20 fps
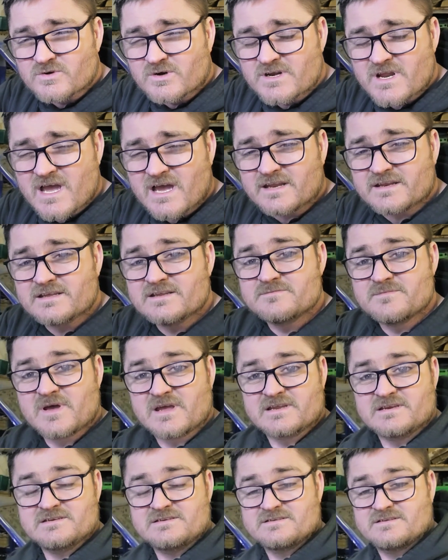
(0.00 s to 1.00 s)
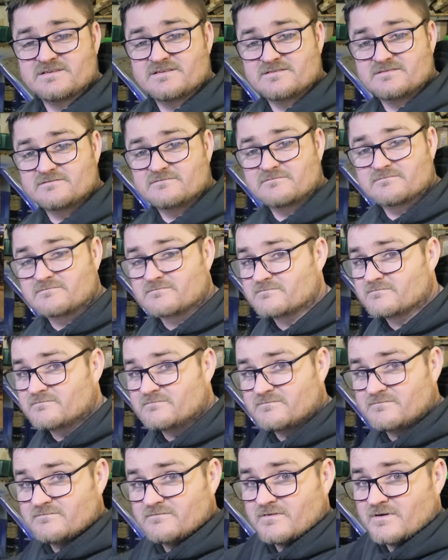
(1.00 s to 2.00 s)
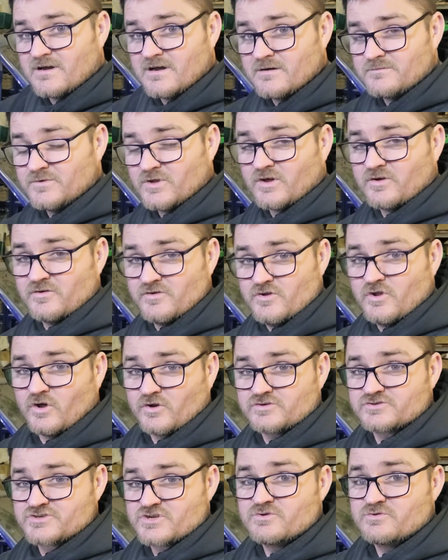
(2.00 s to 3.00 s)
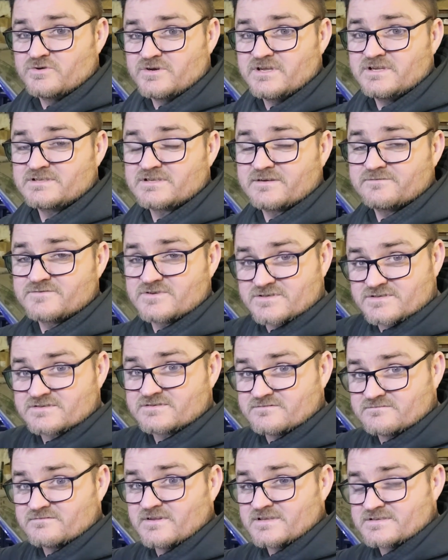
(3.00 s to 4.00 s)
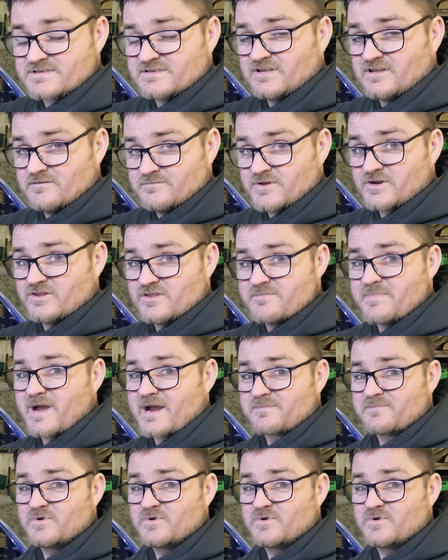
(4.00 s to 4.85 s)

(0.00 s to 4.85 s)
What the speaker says: want that in mind. I'm not doing it, it's a little bit on the back